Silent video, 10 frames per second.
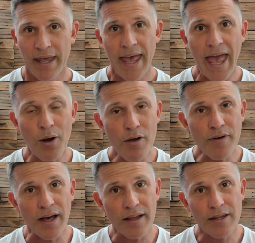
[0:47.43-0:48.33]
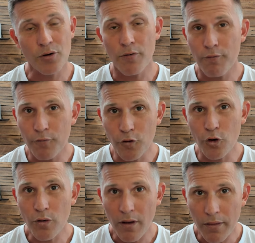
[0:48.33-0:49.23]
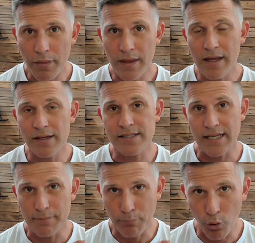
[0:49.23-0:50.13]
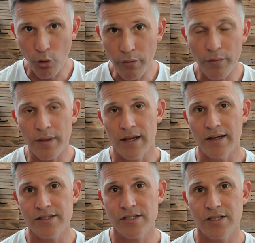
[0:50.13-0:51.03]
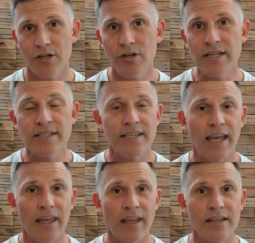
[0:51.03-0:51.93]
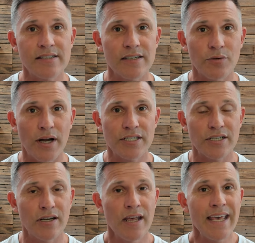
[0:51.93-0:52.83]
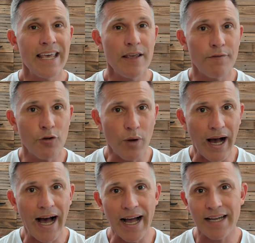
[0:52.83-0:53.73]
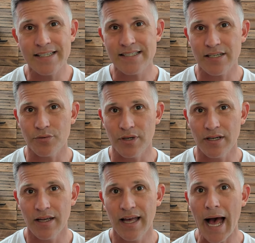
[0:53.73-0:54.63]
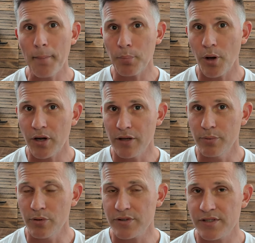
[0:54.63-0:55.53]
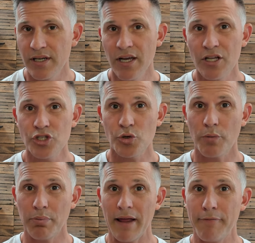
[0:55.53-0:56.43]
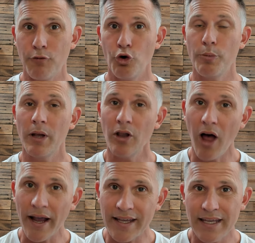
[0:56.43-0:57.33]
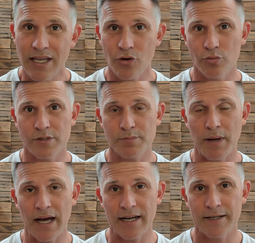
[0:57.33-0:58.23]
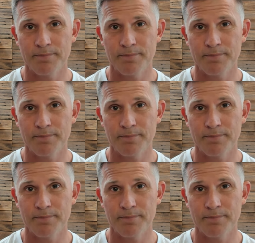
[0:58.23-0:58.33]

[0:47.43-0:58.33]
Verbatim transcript: However, there are a few things, important things, you need to take in consideration if you are considering uploading your books to a platform like IngramSpark.